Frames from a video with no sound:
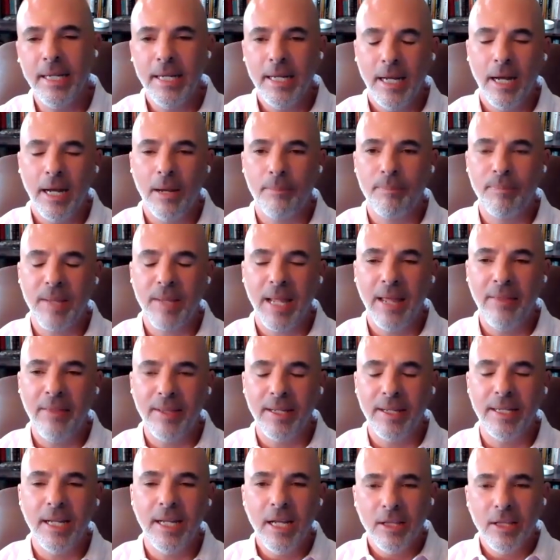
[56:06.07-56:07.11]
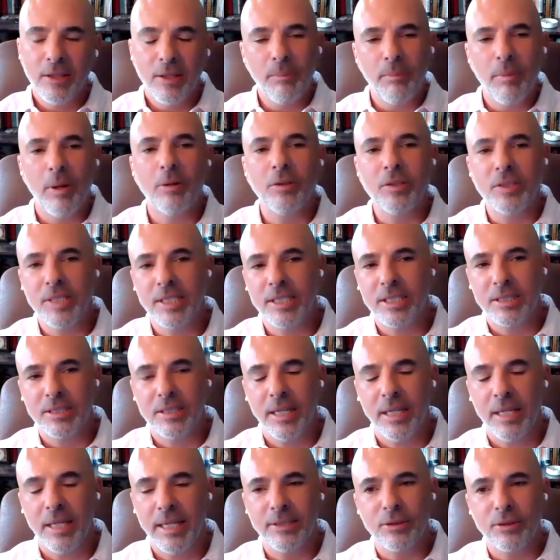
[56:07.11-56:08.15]
And then the most
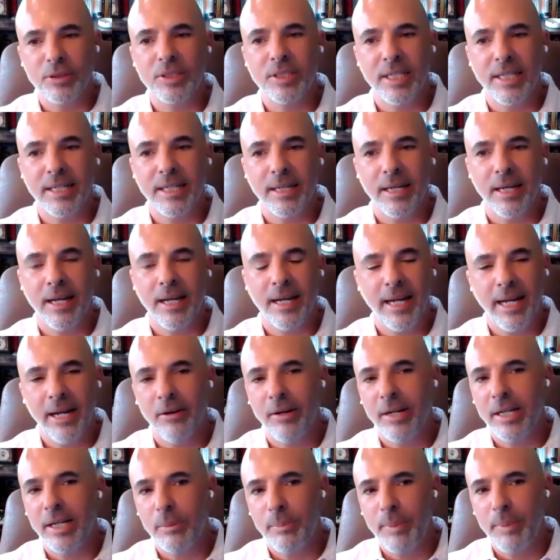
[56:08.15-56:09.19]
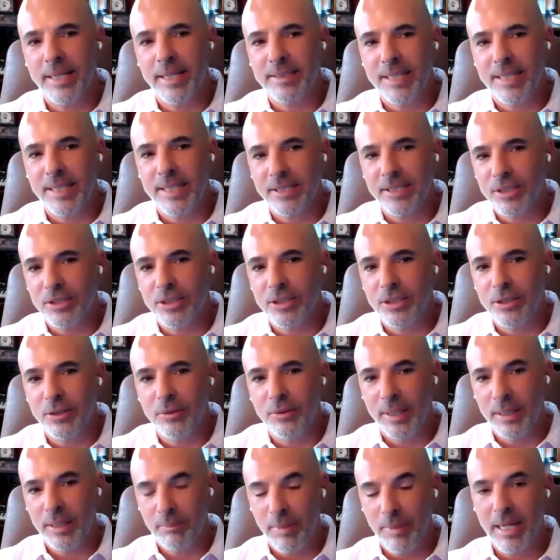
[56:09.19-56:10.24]
interesting area to pay attention to,
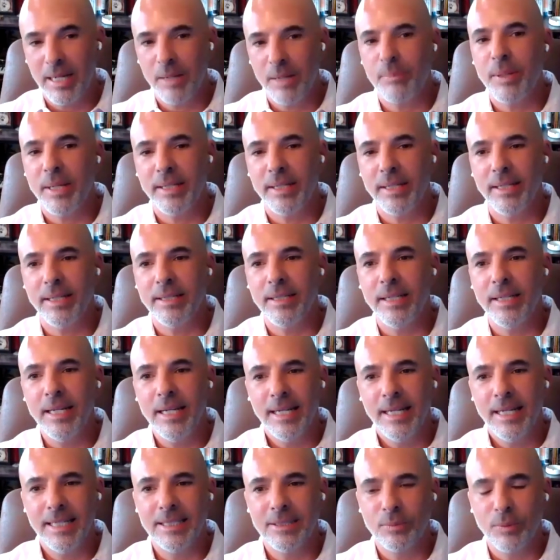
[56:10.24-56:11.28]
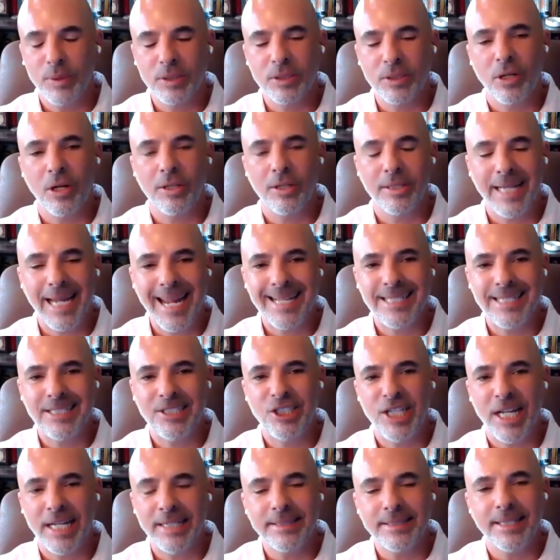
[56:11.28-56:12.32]
in my opinion, is what's called
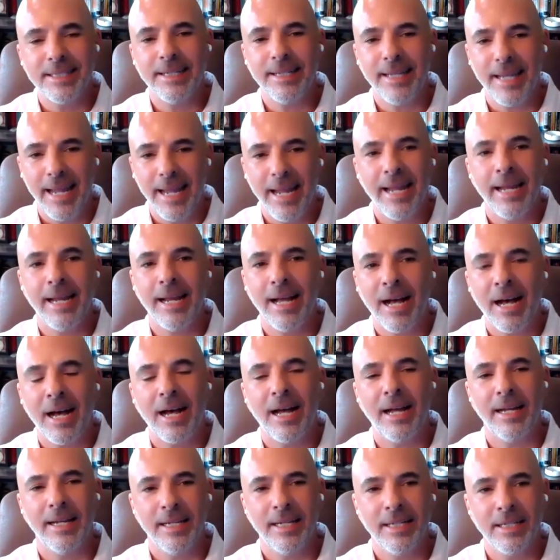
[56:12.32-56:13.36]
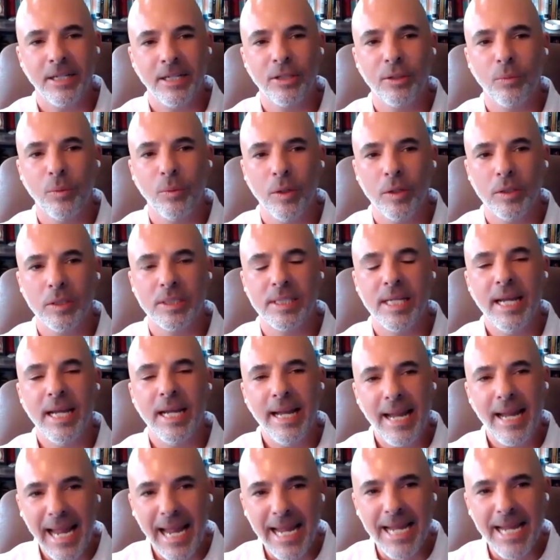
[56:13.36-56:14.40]
agentic AI. In other words,
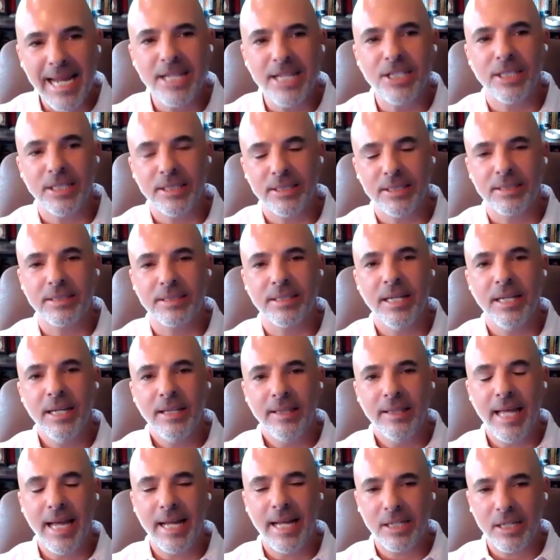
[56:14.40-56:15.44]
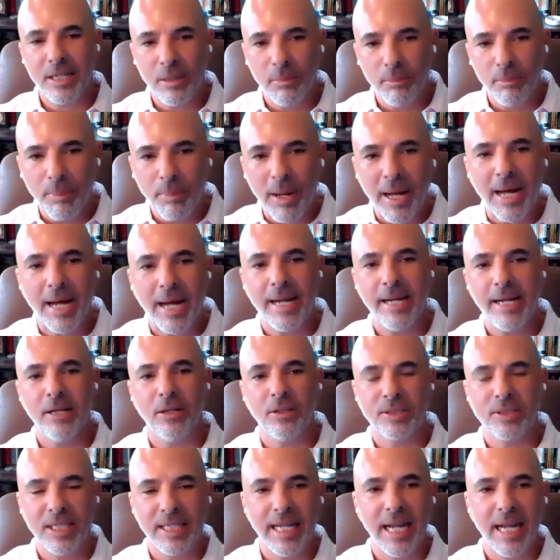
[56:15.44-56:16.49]
agents that compile
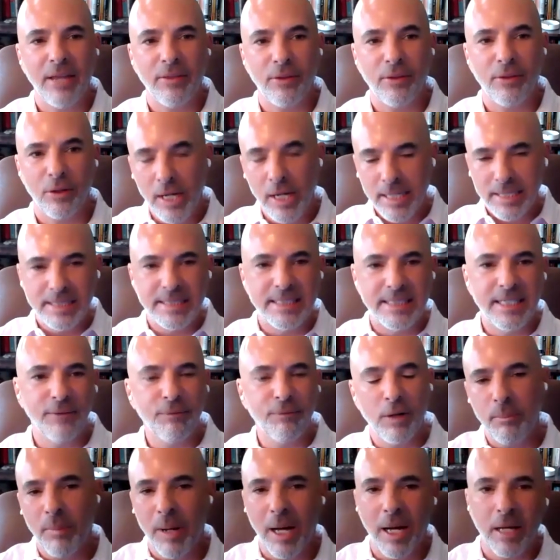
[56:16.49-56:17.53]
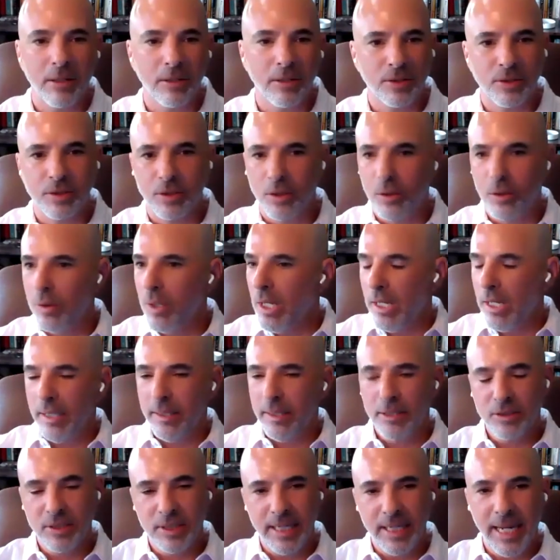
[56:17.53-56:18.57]
together different models. So
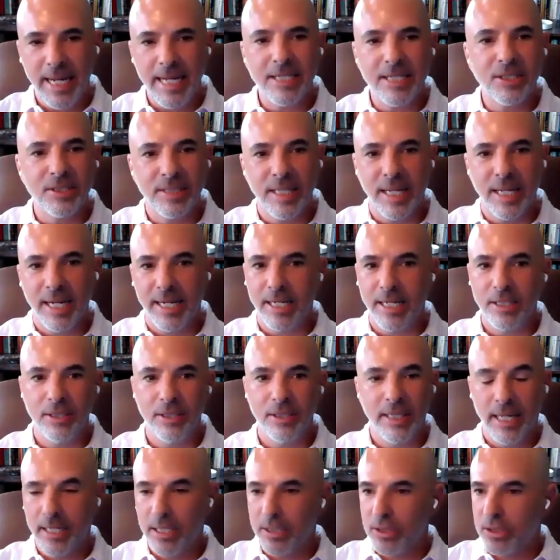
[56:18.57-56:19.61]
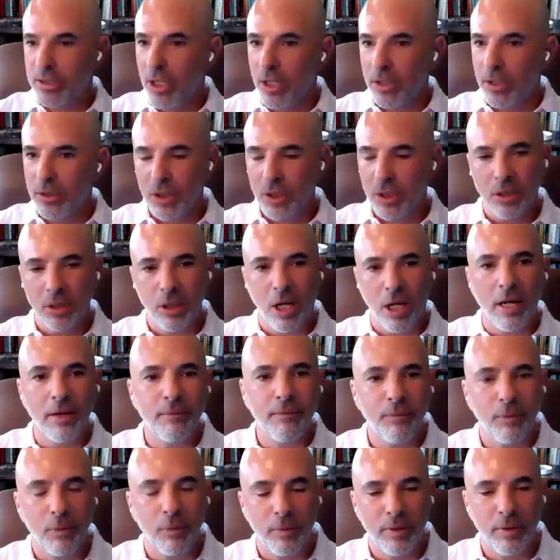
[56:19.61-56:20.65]
there's an agent that can talk to Claude
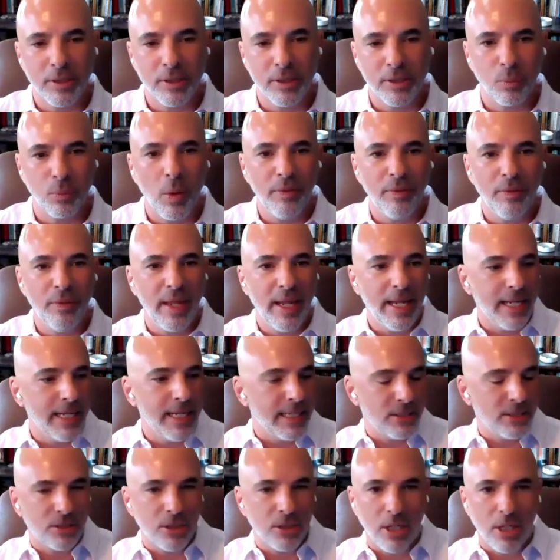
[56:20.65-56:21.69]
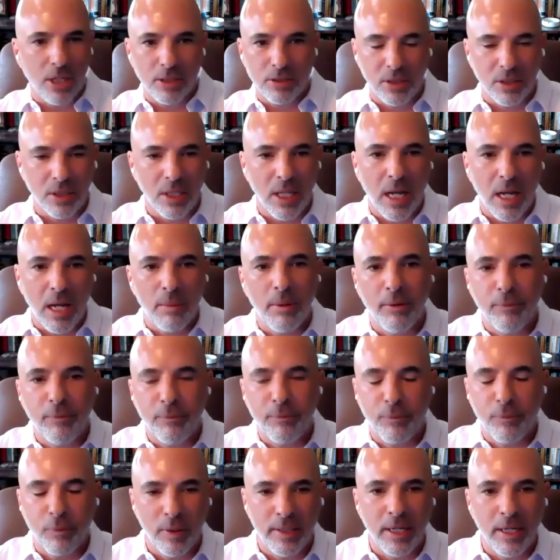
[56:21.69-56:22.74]
for this one thing and talk to Llama
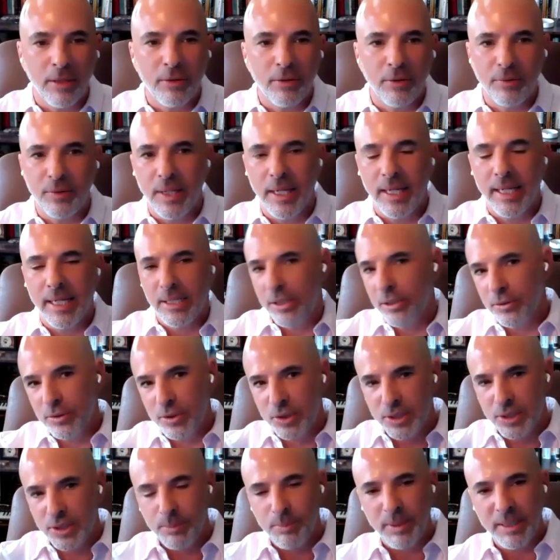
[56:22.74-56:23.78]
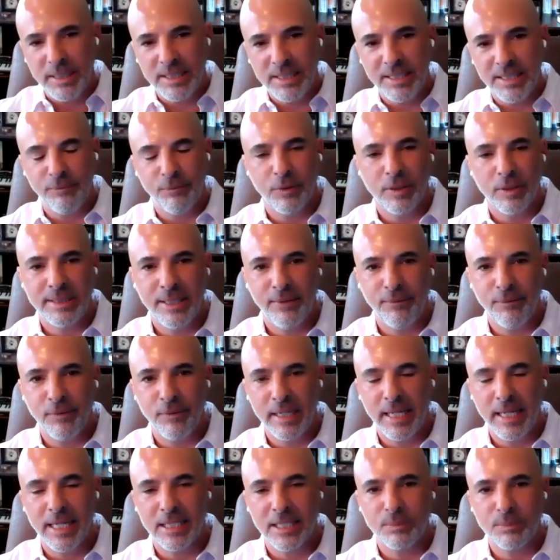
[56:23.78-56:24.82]
for another thing and use GPT for a different
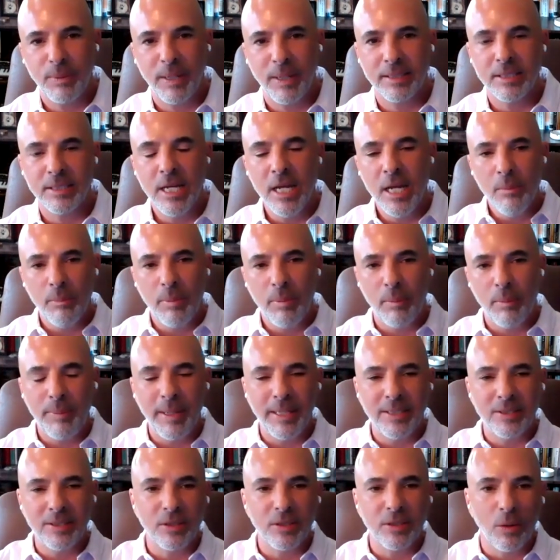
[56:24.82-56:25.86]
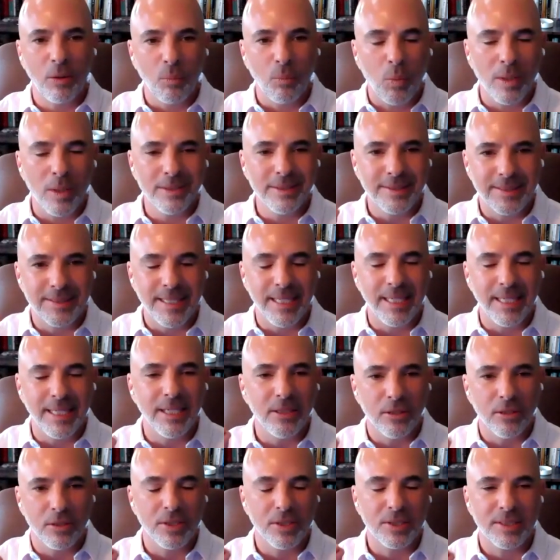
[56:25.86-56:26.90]
aspect, but based on one
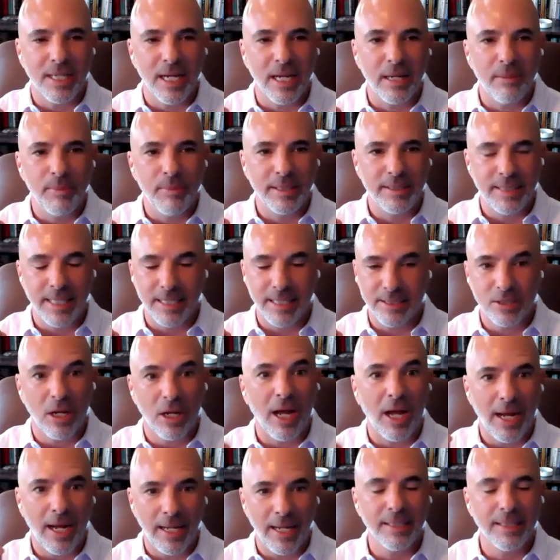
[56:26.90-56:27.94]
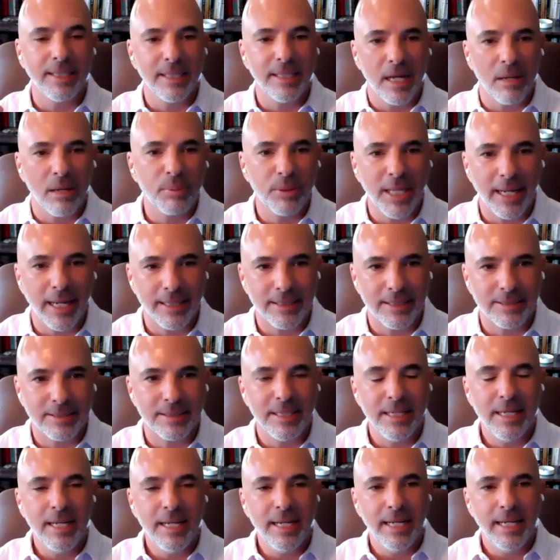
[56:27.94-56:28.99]
singular assignment that's highly complex,
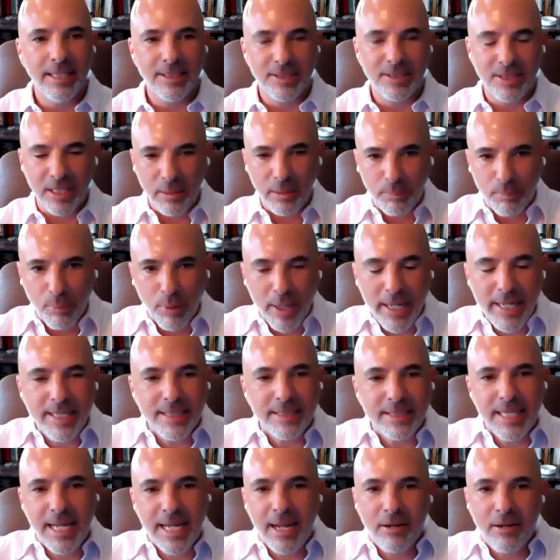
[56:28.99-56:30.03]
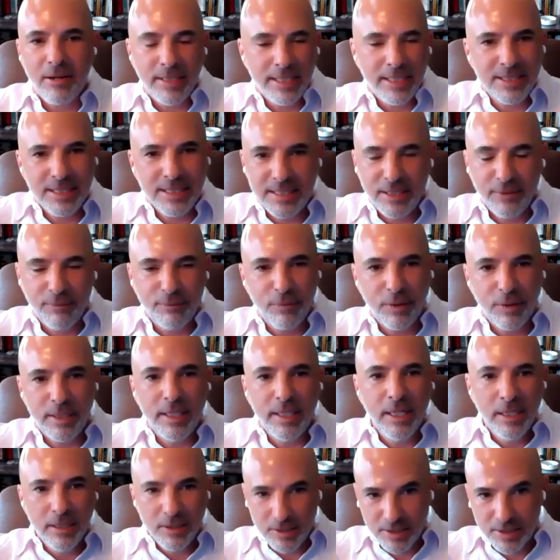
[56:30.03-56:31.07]
it's going to break it down into different
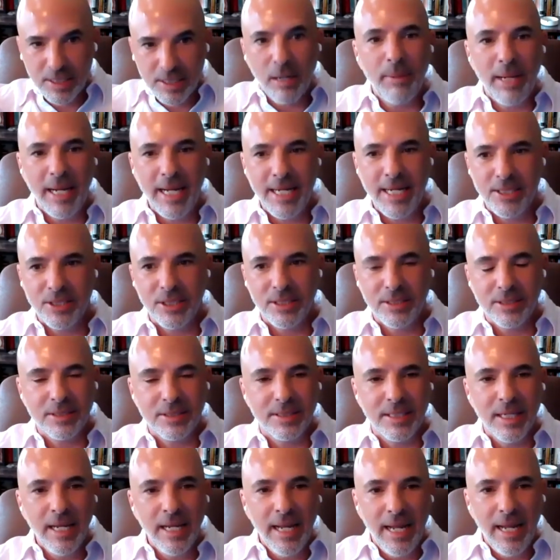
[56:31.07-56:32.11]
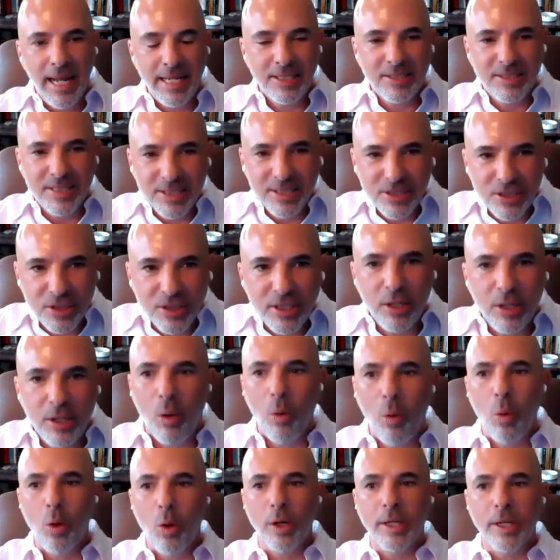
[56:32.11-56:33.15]
sub-agents and essentially
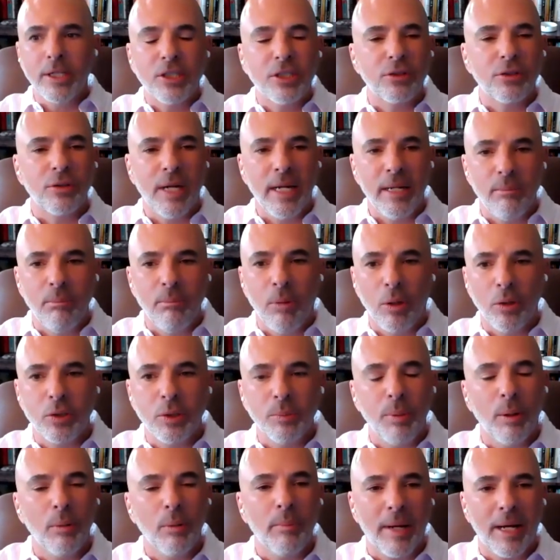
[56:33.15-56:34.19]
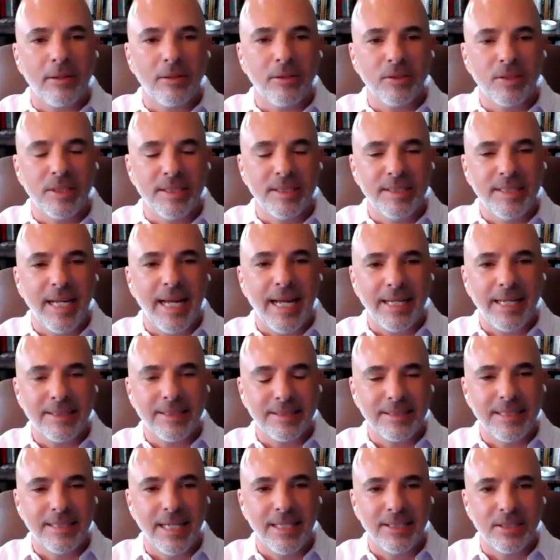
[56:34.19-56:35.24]
orchestrate multiple models and task
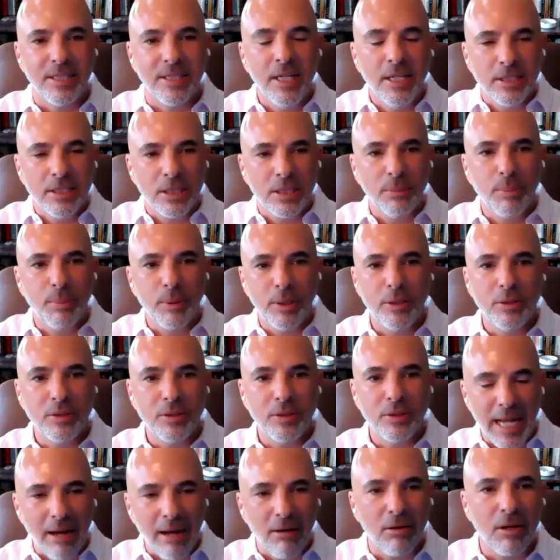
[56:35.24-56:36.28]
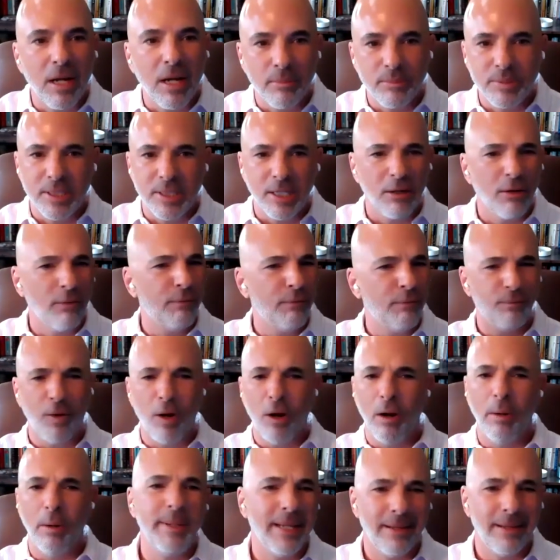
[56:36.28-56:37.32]
sets to produce outcomes that are
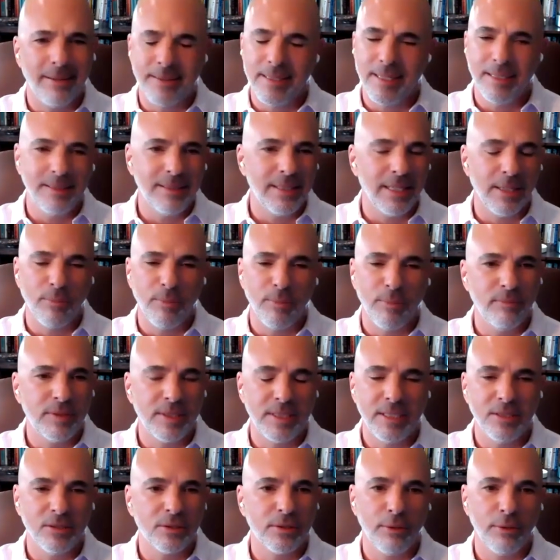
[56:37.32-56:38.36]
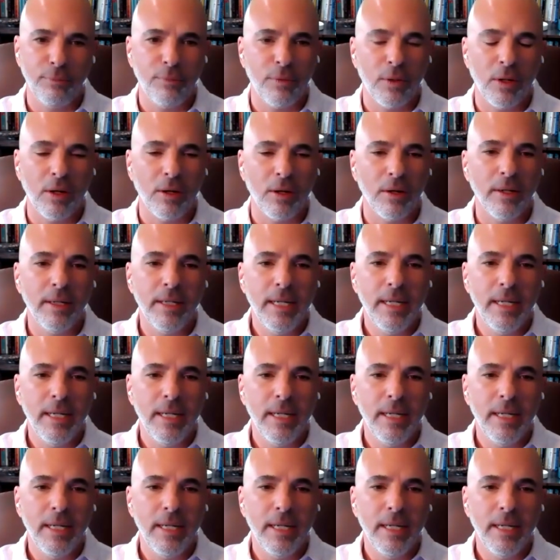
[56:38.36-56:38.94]
far beyond anything we've seen so far.